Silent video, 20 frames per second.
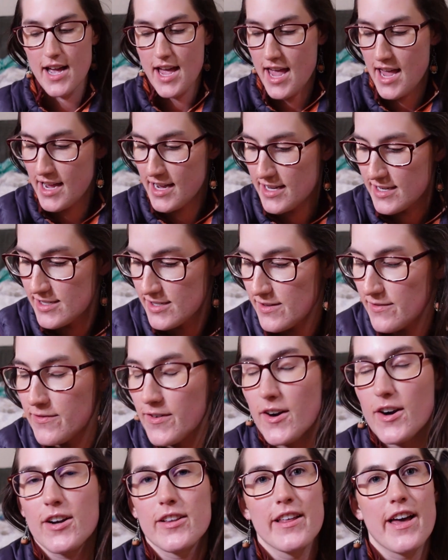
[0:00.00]
And
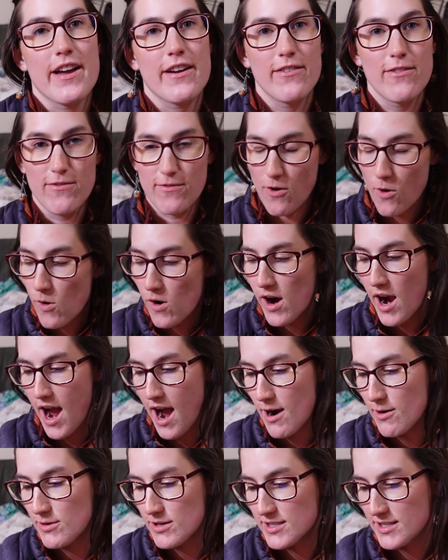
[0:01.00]
for like four
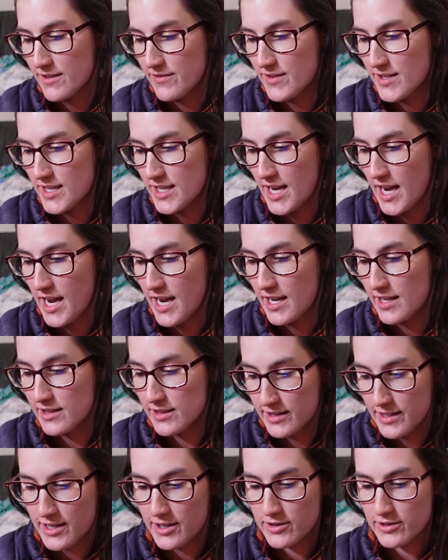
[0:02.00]
hours of the day,
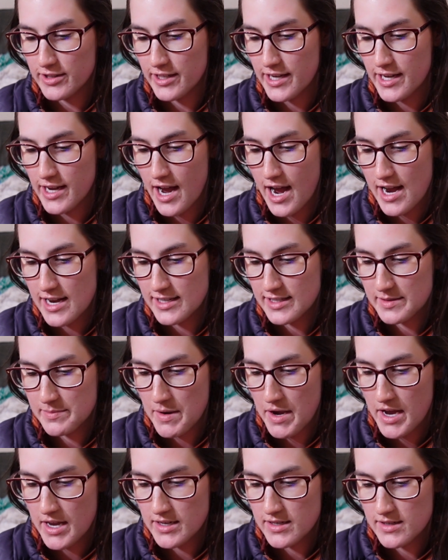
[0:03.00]
literally, I
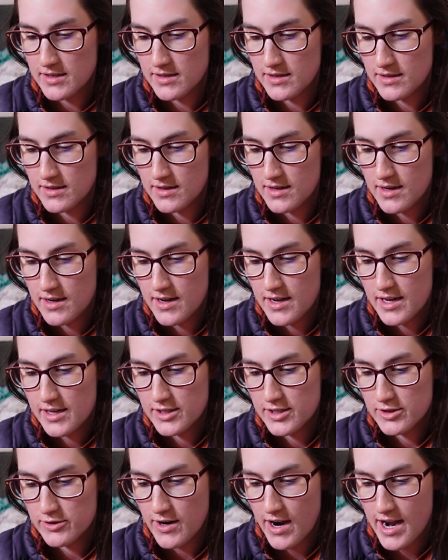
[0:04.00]
spent
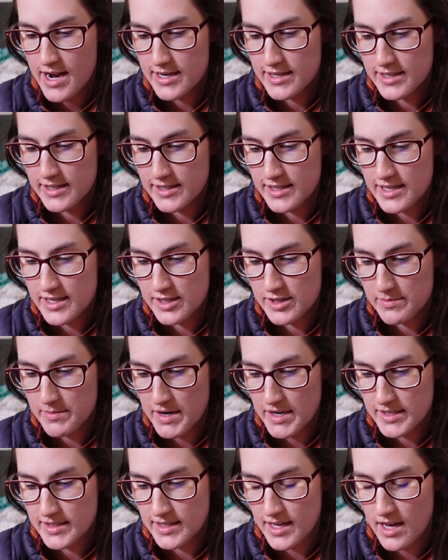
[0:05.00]
trying to teach
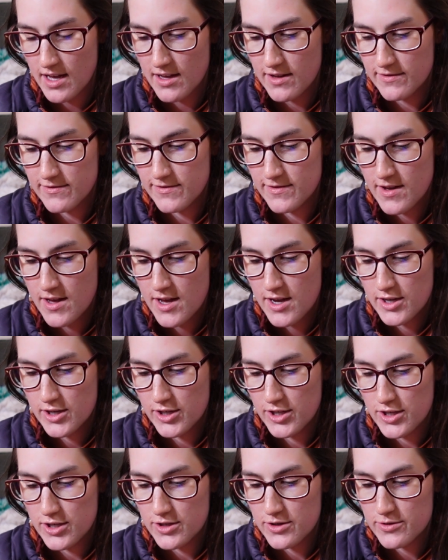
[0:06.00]
myself
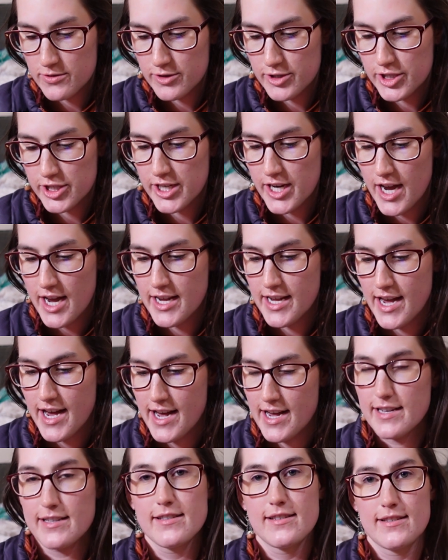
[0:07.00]

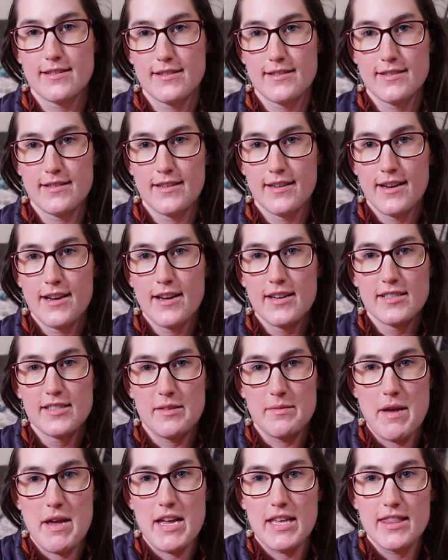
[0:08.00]
QGIS
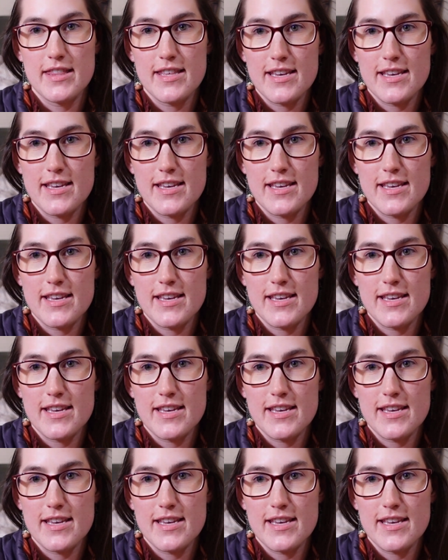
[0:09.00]
to make